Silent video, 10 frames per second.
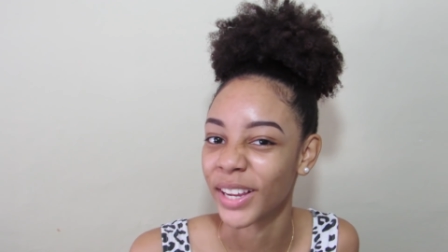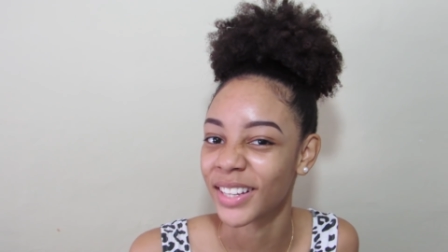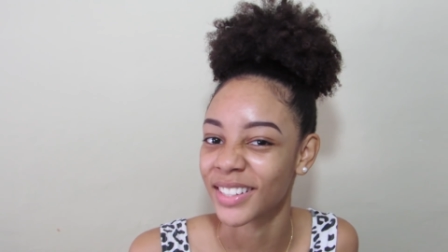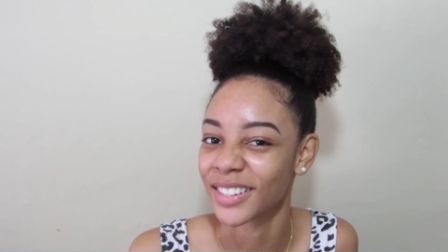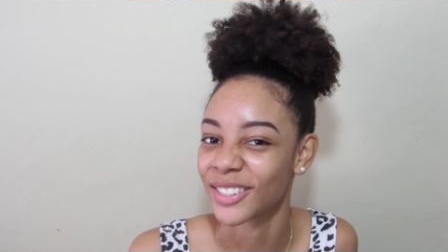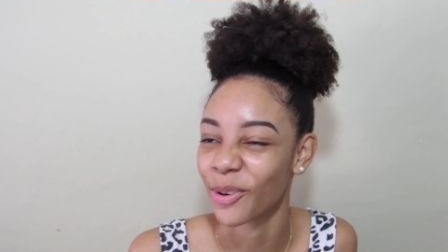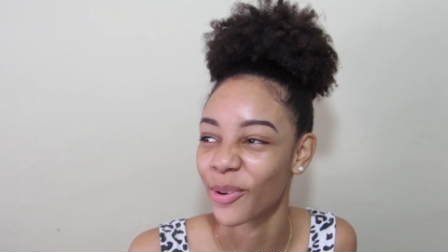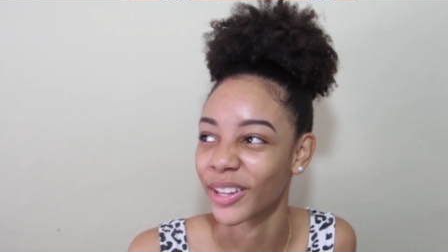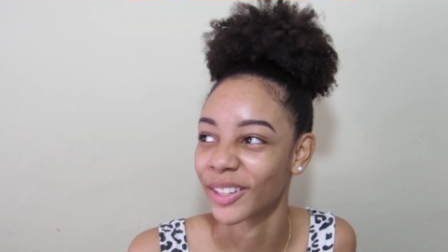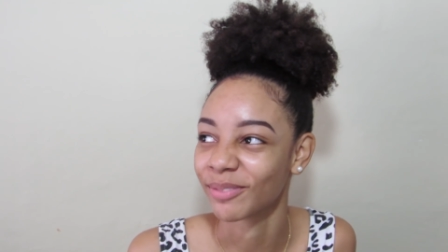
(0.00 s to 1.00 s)
excess
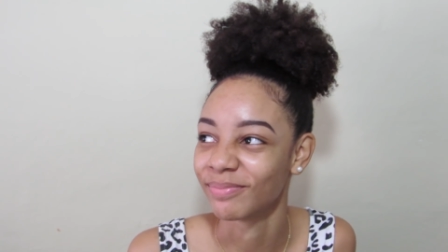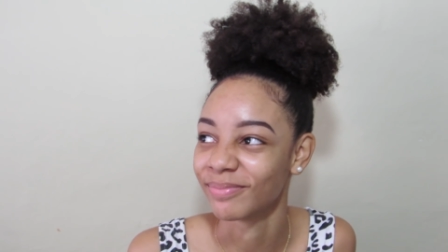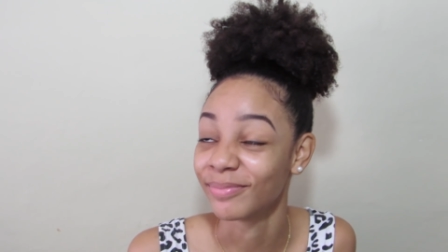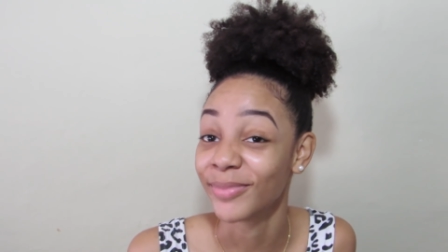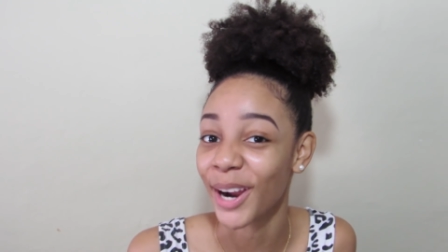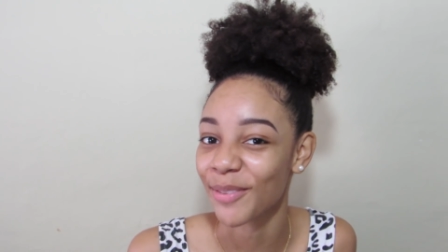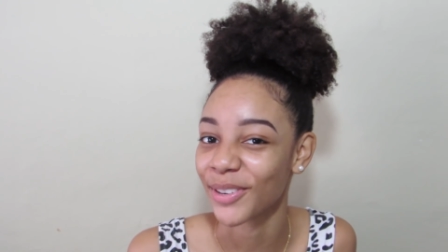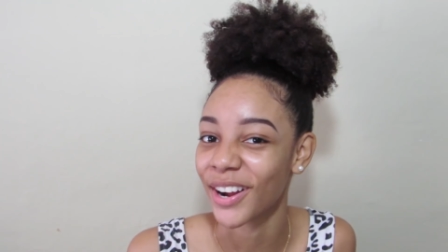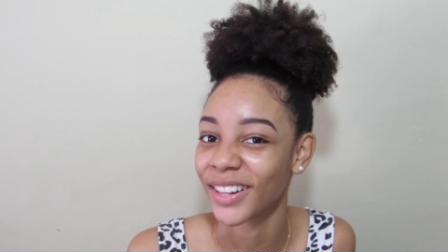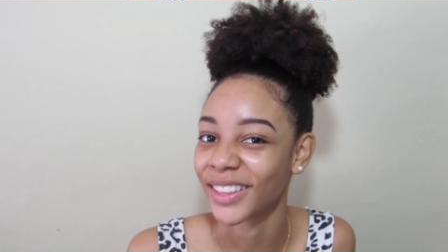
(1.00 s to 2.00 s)
oil. I
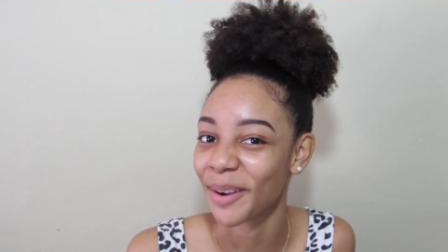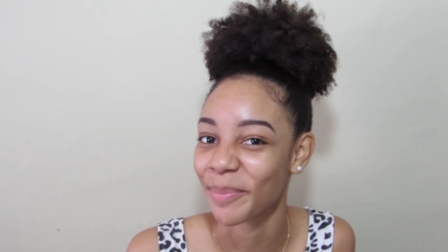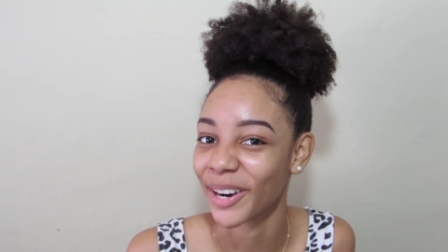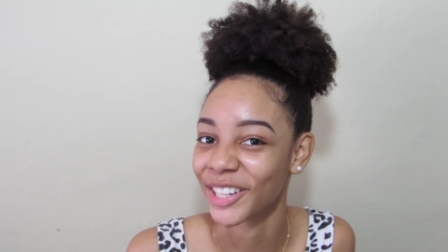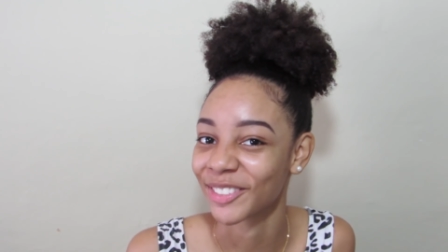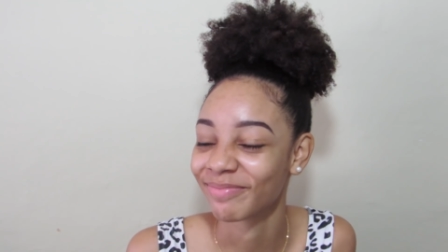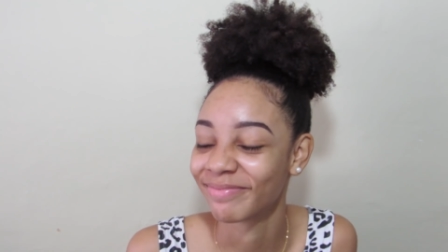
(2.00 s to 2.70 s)
forgot that part.